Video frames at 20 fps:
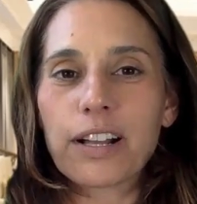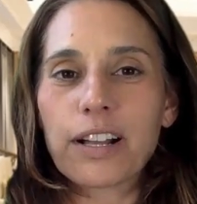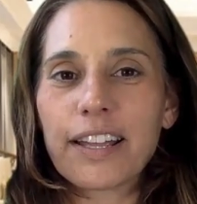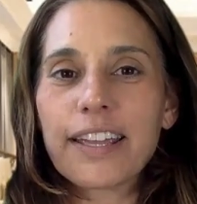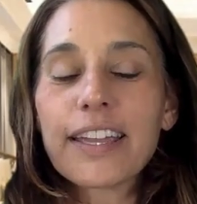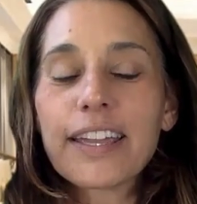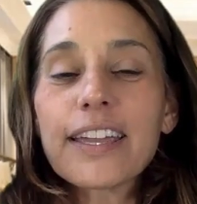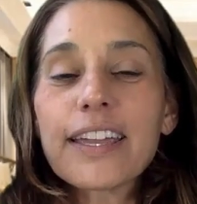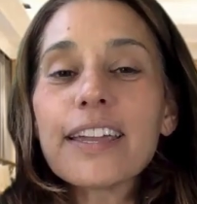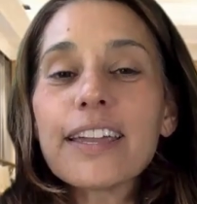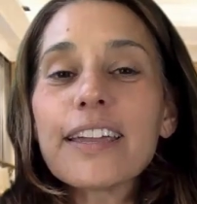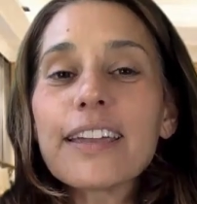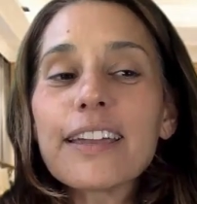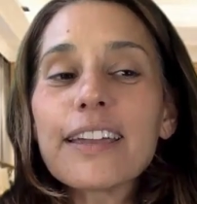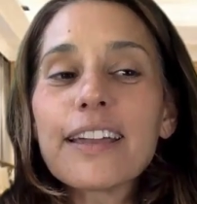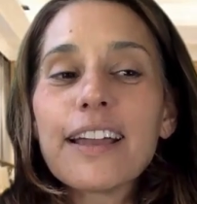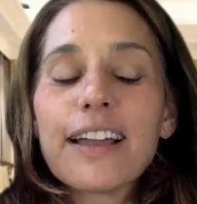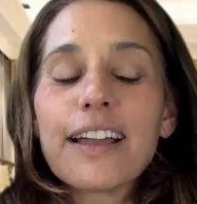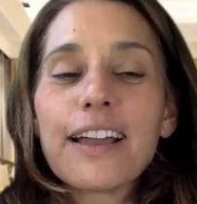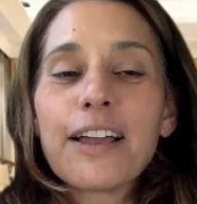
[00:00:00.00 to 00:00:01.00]

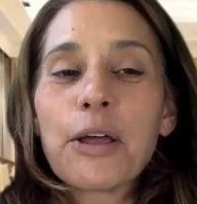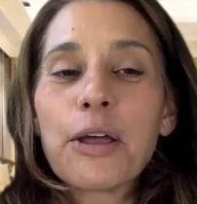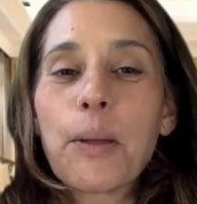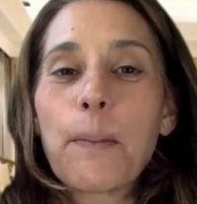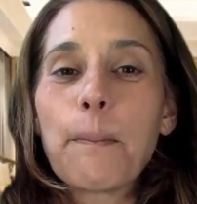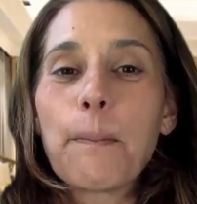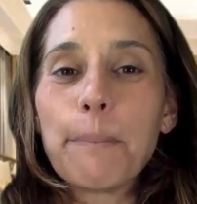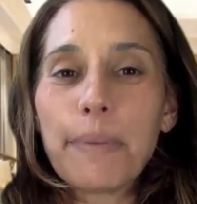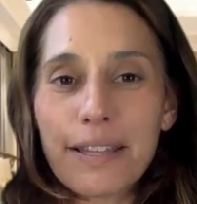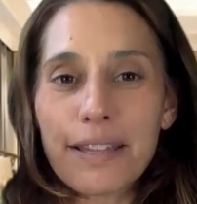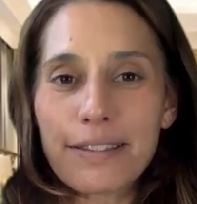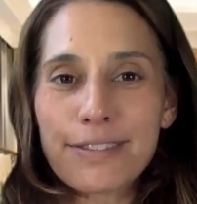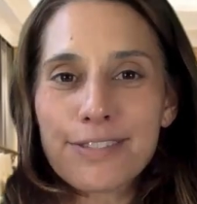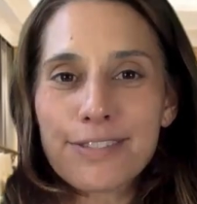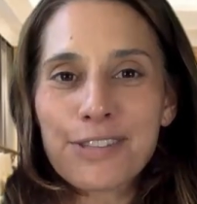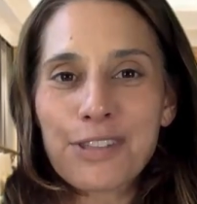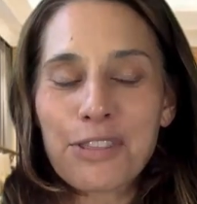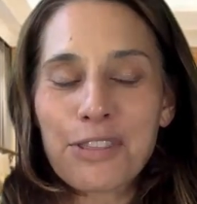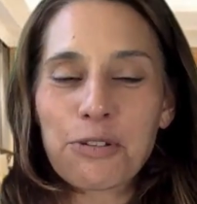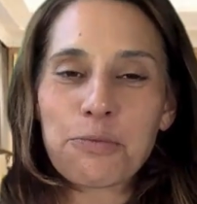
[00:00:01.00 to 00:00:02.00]
He
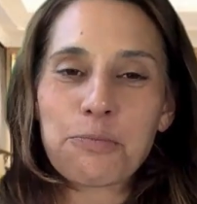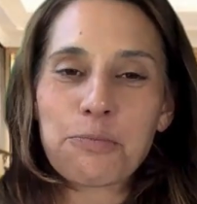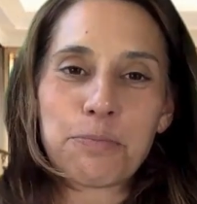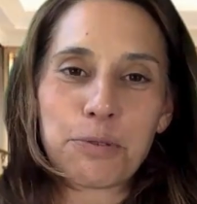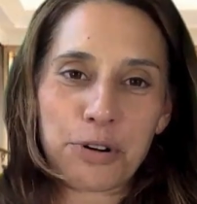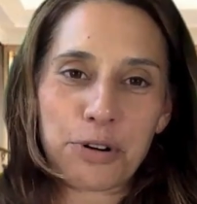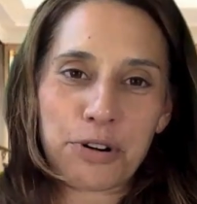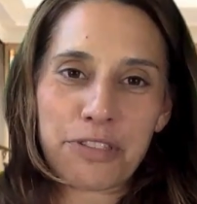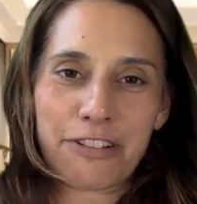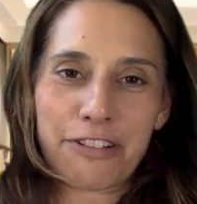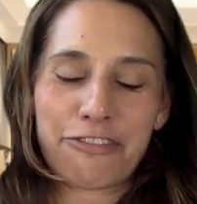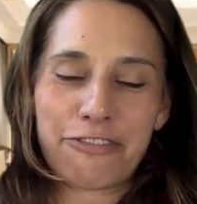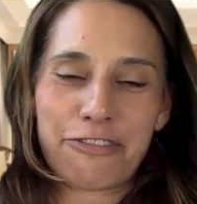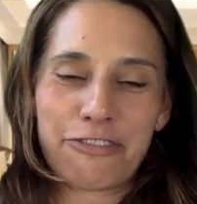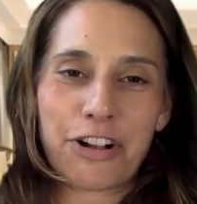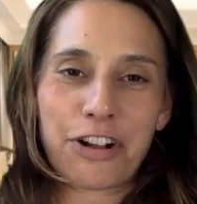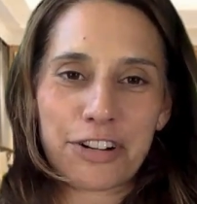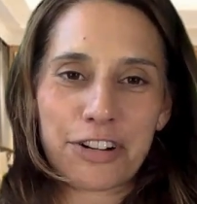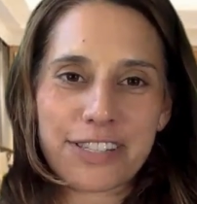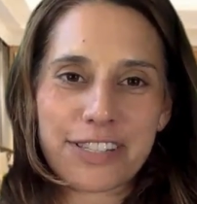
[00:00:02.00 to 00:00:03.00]
missed the birth of
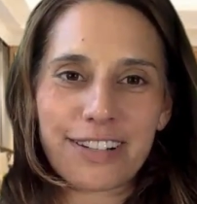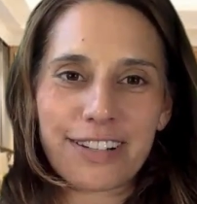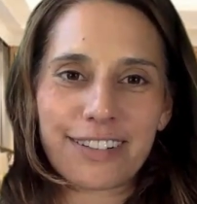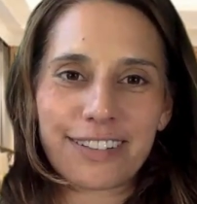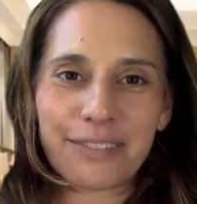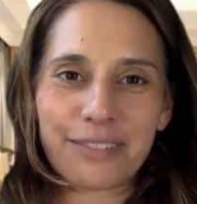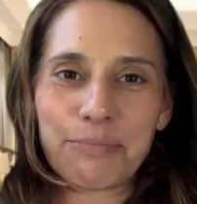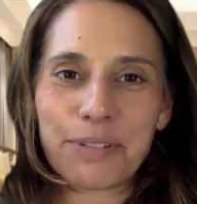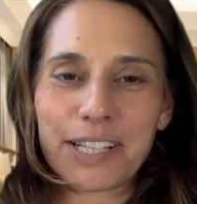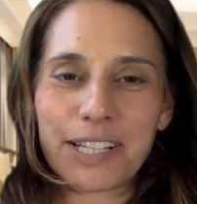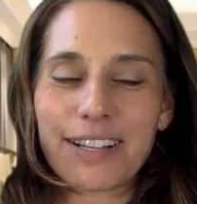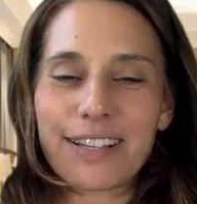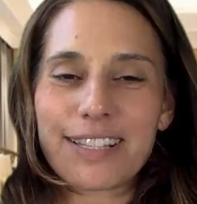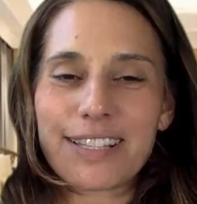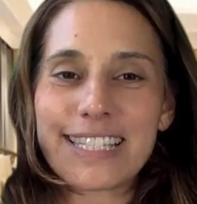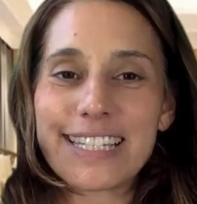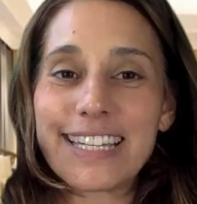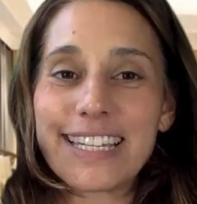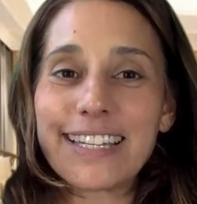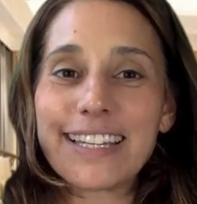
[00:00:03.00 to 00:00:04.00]
our son
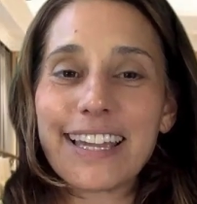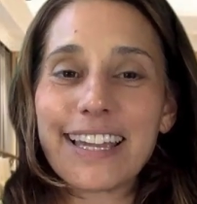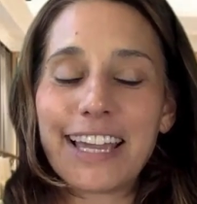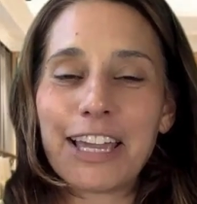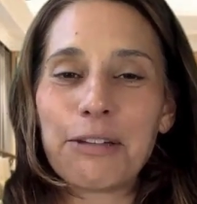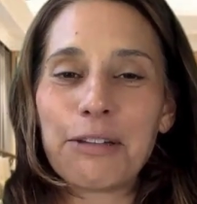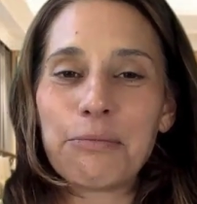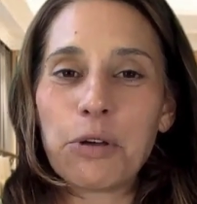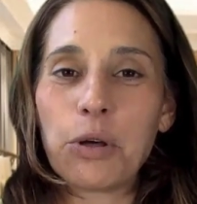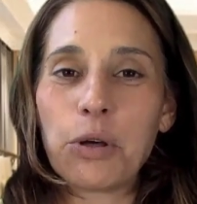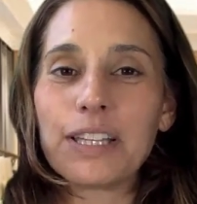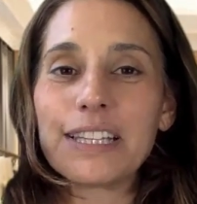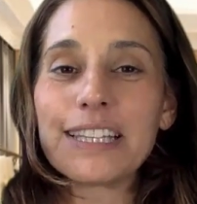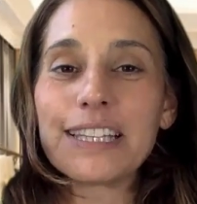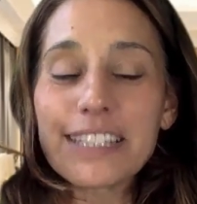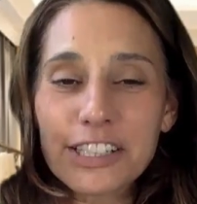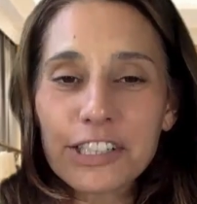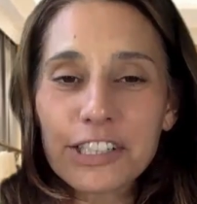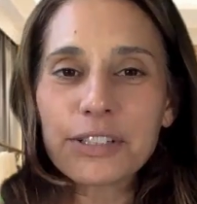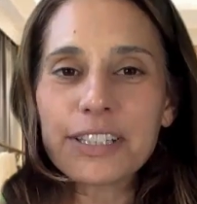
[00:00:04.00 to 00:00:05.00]
because he came
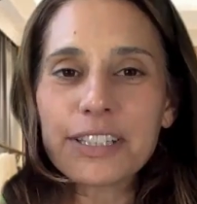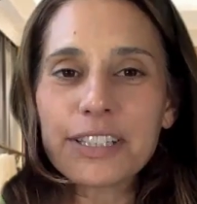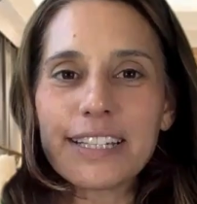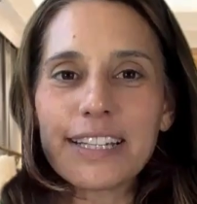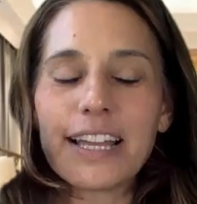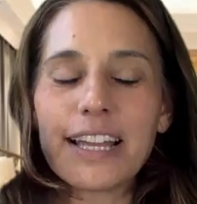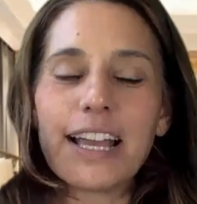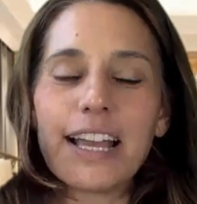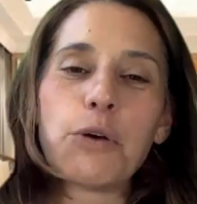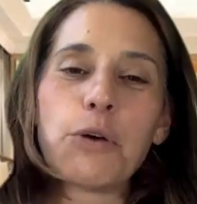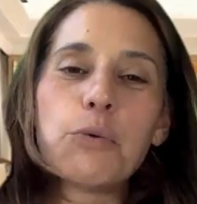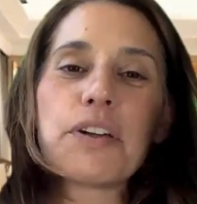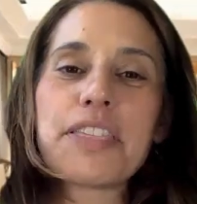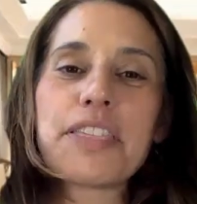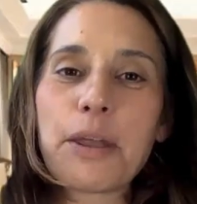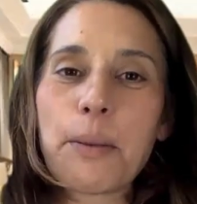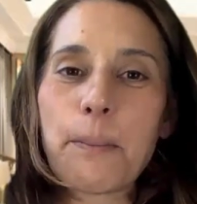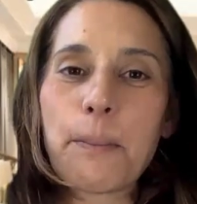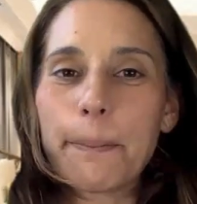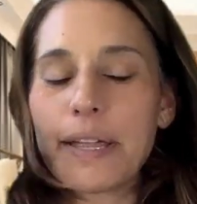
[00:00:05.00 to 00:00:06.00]
literally
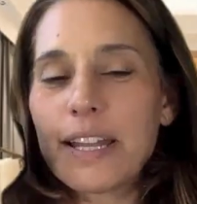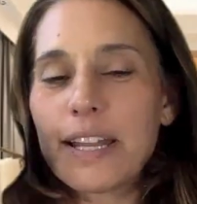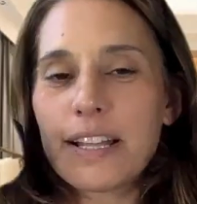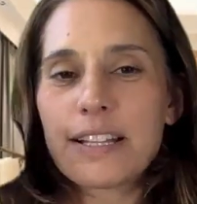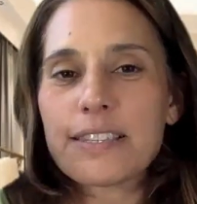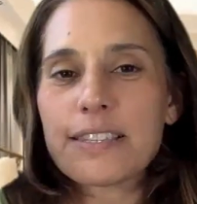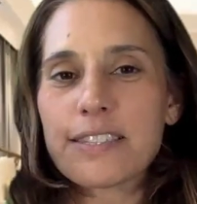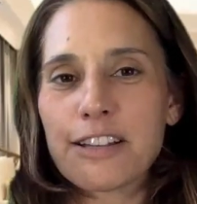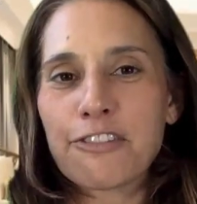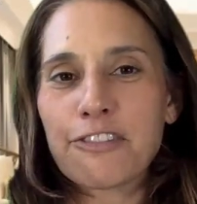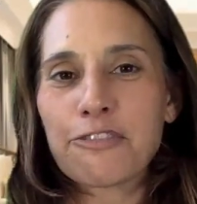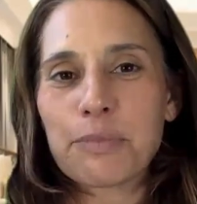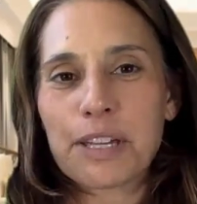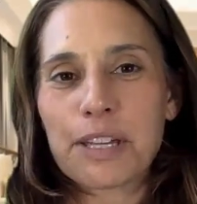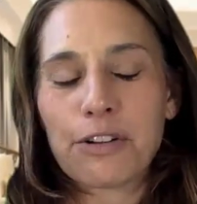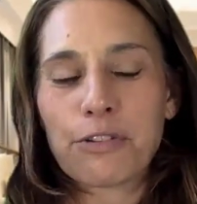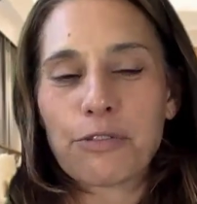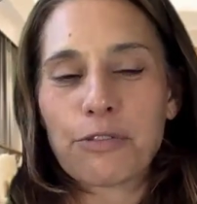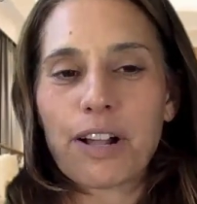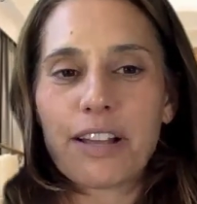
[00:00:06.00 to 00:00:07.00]
within minutes of
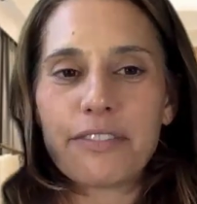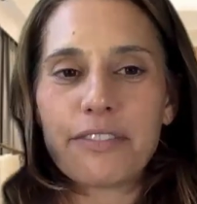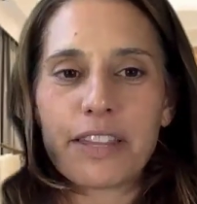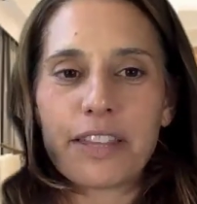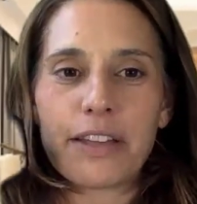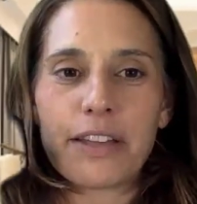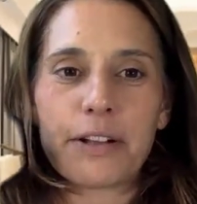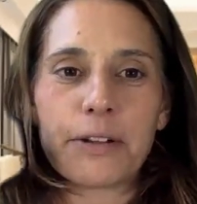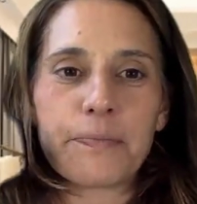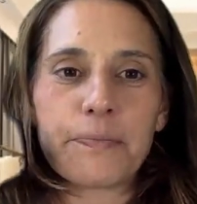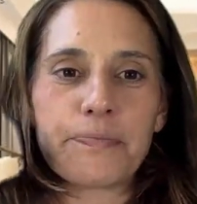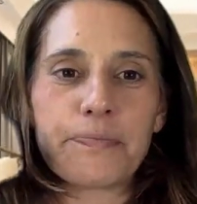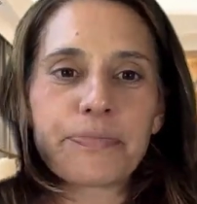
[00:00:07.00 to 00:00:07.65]
me arriving there